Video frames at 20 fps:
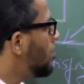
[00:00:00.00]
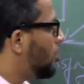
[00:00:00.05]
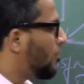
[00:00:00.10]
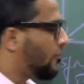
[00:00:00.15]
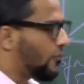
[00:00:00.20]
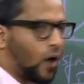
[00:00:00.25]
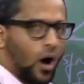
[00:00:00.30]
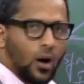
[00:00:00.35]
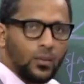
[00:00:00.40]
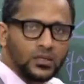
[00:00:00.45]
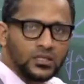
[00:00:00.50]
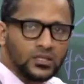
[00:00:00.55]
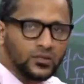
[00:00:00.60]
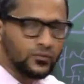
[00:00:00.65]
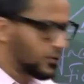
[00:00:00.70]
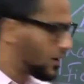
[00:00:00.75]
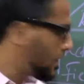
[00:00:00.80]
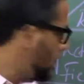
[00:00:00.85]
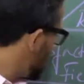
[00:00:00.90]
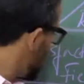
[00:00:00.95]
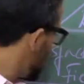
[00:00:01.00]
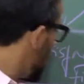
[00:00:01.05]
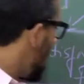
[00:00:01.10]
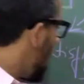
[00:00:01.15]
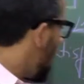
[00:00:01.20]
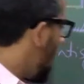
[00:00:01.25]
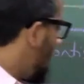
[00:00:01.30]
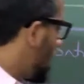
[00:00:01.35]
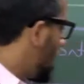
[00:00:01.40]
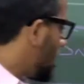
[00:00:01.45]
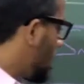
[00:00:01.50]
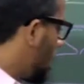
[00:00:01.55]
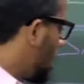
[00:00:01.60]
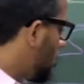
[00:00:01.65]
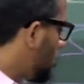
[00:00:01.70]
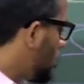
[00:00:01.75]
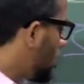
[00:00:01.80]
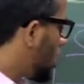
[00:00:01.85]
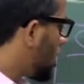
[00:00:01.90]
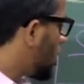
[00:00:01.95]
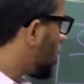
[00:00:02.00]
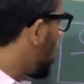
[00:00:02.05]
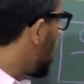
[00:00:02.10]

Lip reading: performance field, and number and